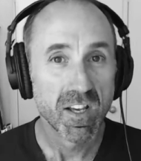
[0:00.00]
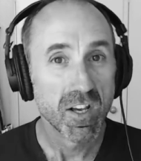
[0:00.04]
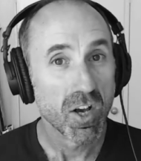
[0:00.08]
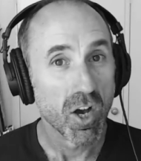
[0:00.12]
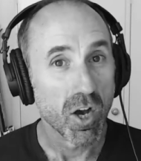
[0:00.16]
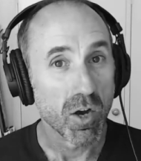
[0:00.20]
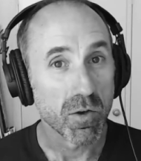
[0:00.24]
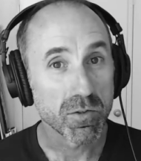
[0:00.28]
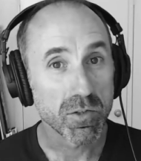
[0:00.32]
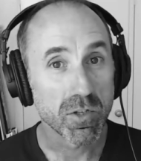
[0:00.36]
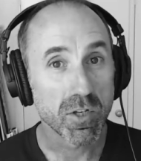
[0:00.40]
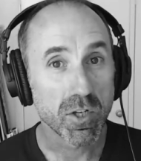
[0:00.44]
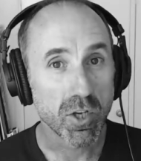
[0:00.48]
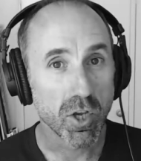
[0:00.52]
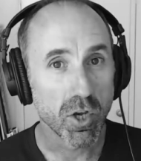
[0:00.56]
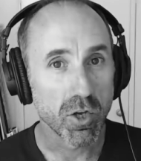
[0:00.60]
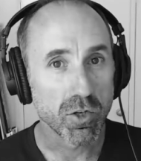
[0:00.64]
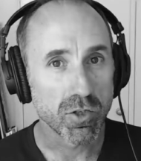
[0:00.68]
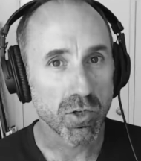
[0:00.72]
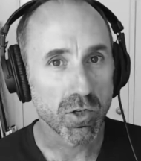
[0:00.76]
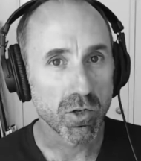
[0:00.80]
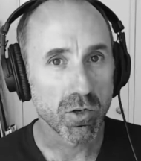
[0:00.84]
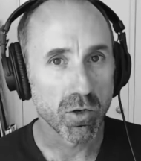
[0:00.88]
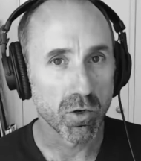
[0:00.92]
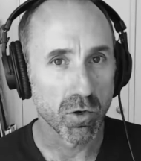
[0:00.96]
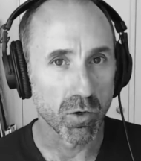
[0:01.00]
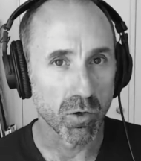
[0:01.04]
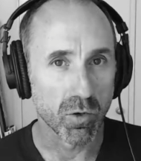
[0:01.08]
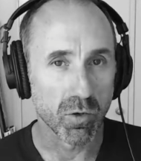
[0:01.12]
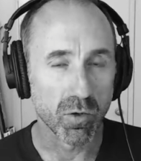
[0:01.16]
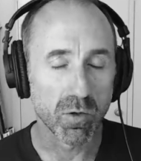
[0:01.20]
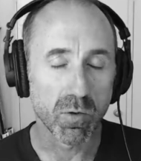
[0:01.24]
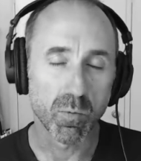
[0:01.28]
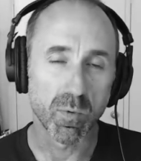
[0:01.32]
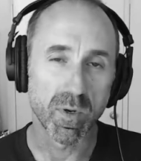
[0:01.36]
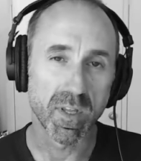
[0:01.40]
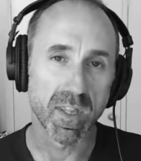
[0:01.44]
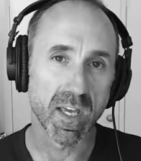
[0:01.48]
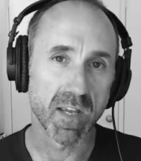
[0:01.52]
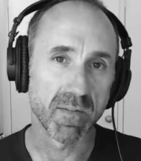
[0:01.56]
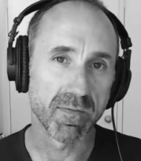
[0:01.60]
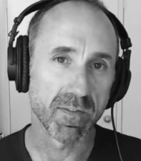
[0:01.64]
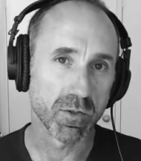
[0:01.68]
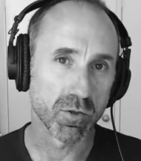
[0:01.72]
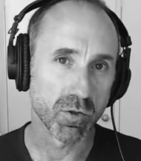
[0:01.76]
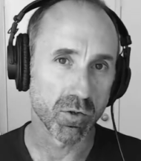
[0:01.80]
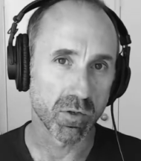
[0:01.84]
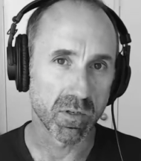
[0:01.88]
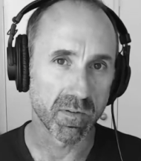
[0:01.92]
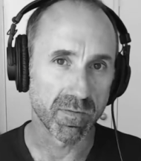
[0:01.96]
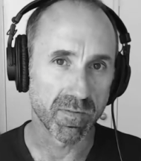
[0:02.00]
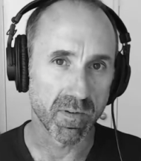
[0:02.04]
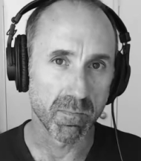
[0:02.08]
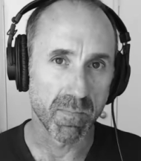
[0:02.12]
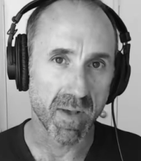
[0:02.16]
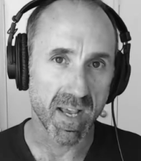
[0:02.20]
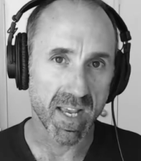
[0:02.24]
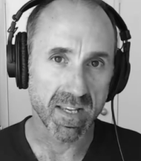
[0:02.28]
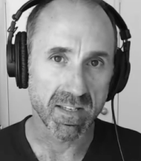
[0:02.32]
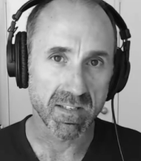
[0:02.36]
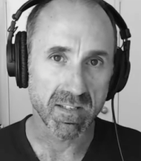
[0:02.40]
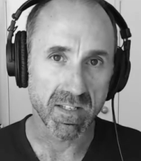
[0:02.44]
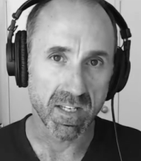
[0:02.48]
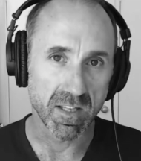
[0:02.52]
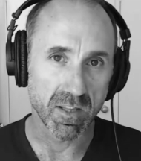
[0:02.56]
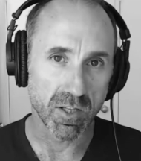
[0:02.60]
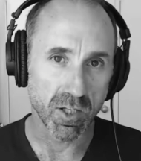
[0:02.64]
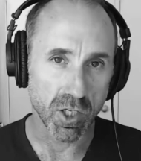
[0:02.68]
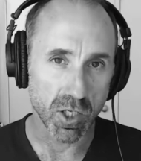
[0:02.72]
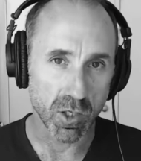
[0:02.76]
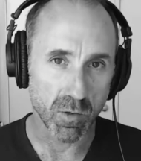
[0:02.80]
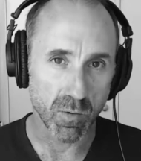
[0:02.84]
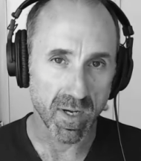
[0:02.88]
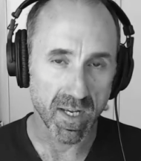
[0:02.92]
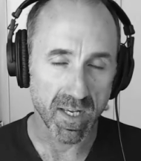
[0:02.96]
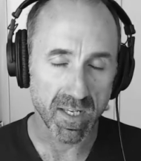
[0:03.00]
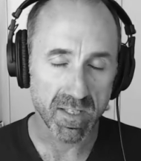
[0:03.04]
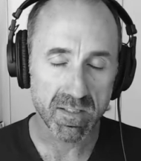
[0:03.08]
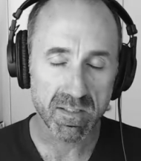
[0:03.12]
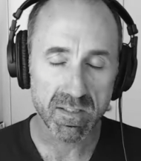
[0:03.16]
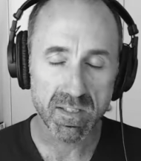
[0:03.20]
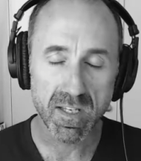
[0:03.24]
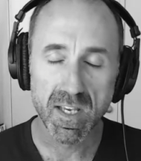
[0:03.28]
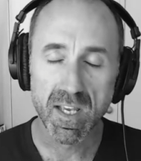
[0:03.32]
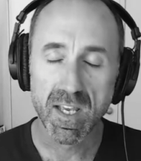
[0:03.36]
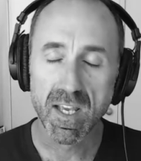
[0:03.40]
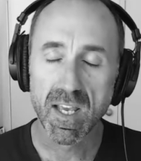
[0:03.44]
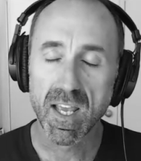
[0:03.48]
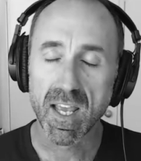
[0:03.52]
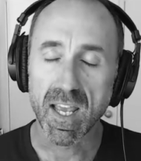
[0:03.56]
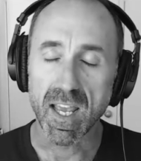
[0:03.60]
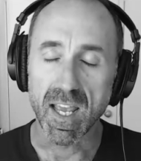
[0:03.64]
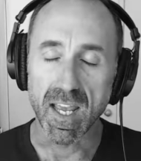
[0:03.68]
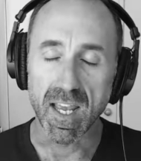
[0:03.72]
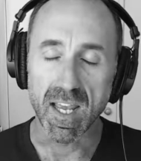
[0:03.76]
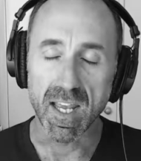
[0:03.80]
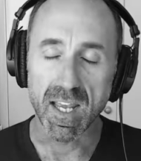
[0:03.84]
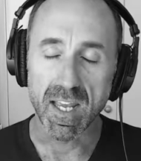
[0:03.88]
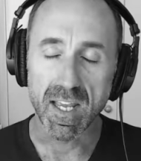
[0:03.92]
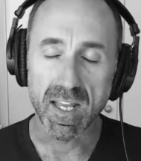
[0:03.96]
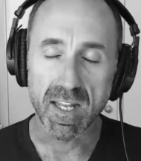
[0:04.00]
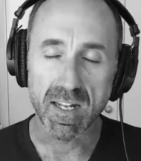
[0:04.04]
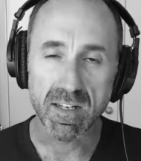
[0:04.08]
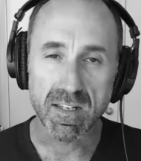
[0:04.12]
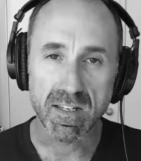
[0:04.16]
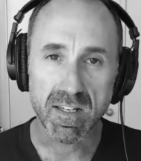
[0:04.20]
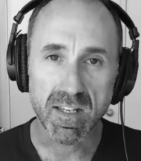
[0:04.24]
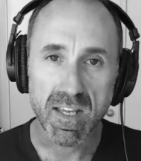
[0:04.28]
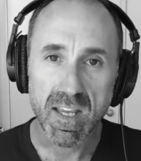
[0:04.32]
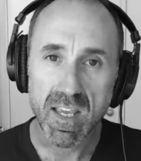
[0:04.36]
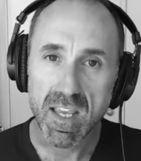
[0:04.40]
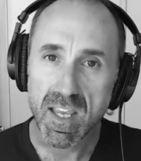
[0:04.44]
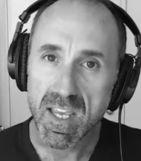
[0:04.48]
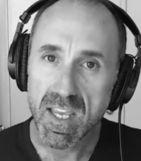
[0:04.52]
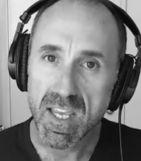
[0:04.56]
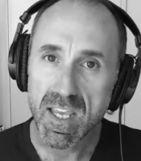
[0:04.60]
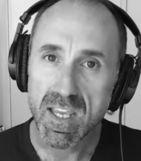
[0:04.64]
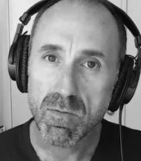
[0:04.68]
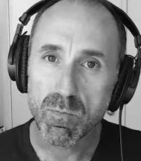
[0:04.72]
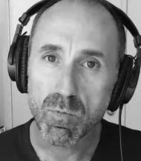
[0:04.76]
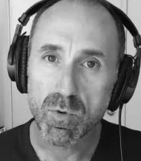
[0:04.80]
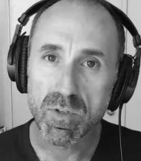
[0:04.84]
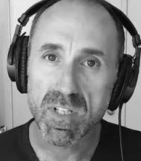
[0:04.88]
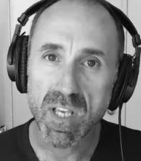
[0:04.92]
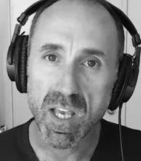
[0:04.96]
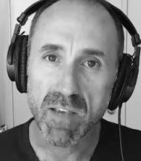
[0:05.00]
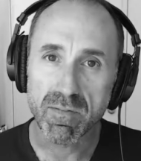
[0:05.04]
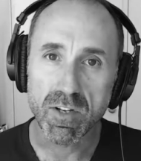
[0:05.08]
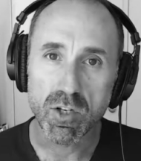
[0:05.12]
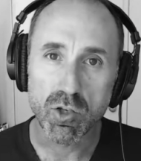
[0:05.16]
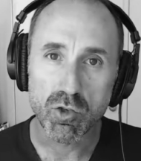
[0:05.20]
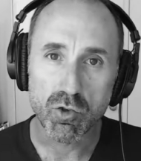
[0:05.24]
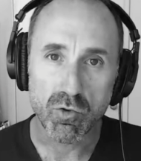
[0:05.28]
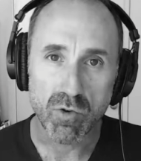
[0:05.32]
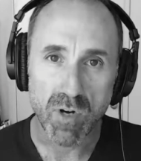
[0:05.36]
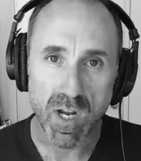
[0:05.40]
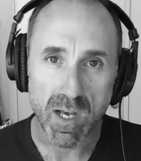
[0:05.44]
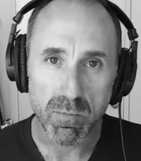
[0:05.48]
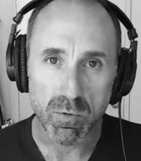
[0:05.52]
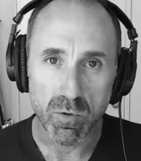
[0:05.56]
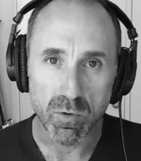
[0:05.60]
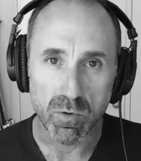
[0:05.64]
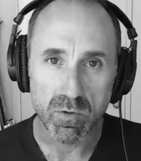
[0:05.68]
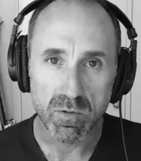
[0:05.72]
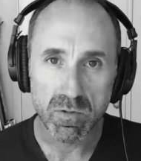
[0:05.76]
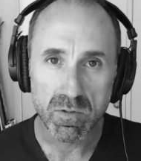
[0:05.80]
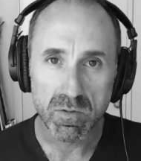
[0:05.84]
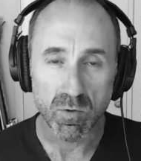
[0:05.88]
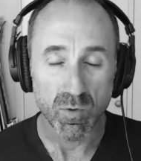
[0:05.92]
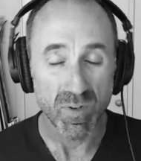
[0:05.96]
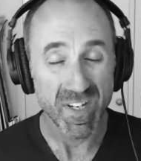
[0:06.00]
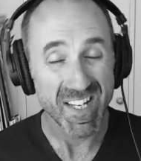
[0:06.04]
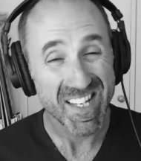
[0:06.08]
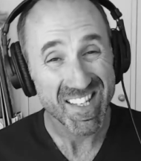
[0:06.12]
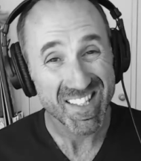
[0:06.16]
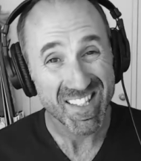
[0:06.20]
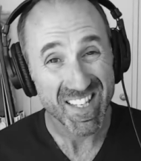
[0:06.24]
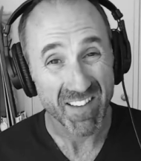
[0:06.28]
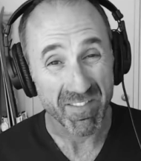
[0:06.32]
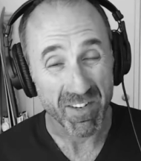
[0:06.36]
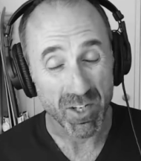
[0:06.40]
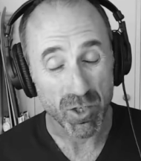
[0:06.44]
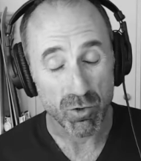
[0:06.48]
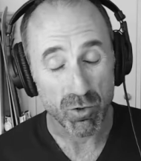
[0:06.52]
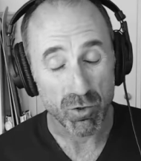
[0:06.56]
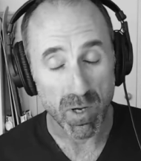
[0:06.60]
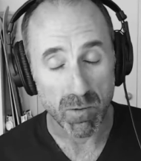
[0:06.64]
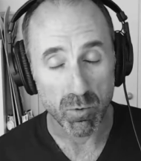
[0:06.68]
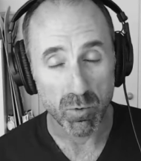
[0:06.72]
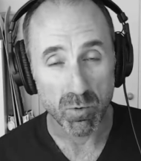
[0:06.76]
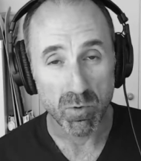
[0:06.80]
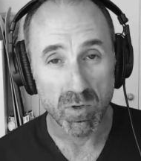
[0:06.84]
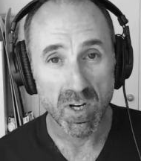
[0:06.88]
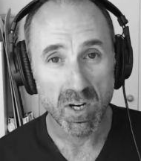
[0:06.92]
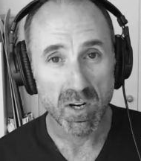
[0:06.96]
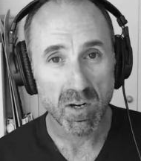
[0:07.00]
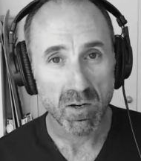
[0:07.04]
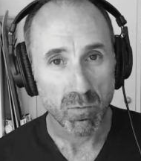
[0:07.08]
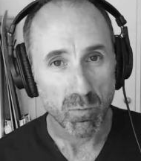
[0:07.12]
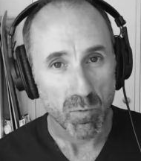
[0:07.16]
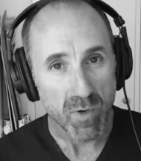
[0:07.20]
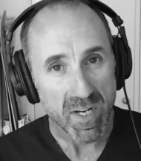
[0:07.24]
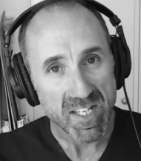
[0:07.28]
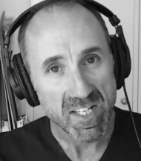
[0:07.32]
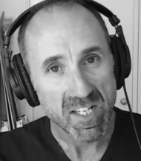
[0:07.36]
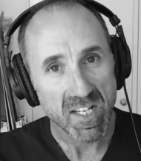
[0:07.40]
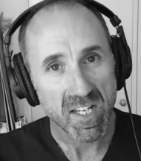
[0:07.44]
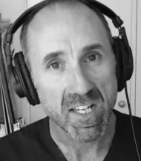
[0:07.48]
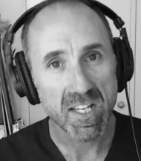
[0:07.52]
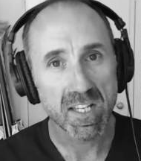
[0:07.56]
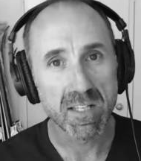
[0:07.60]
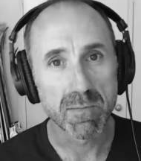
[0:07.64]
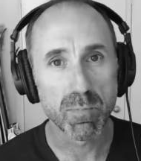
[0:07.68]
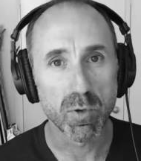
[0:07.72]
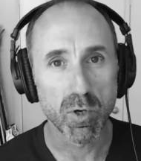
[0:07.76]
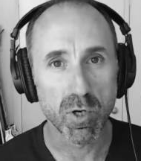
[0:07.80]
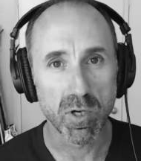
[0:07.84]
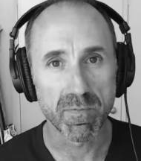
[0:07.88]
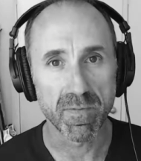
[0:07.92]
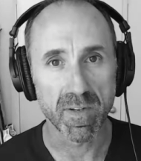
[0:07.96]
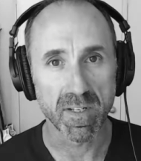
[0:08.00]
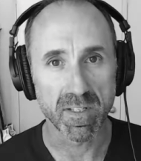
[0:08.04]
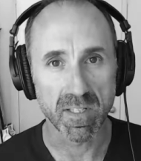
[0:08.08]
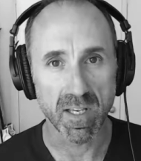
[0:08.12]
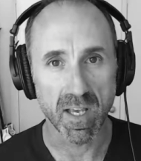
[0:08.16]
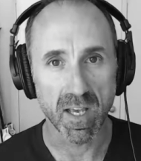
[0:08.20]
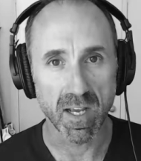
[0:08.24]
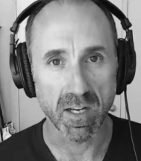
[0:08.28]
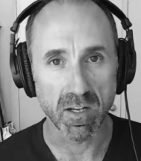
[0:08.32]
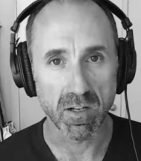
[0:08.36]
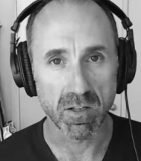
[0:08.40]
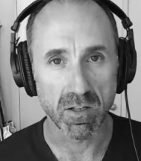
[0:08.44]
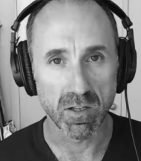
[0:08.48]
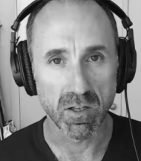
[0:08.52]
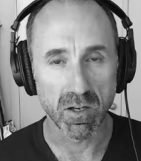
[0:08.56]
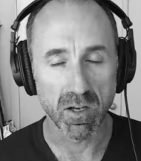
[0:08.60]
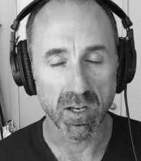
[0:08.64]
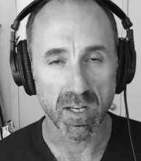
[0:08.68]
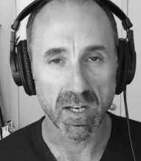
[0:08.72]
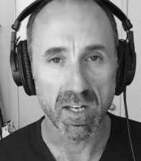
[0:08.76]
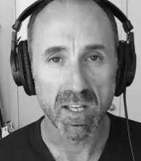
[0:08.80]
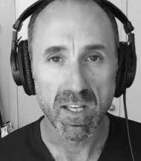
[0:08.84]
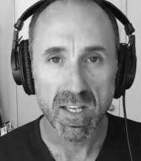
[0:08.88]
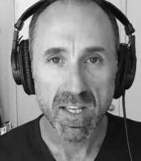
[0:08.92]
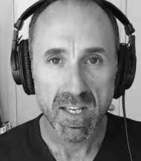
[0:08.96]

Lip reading: I was on a coaching call with a photographer based in the US, and he was having trouble, or he is having trouble, reaching his perfect target client.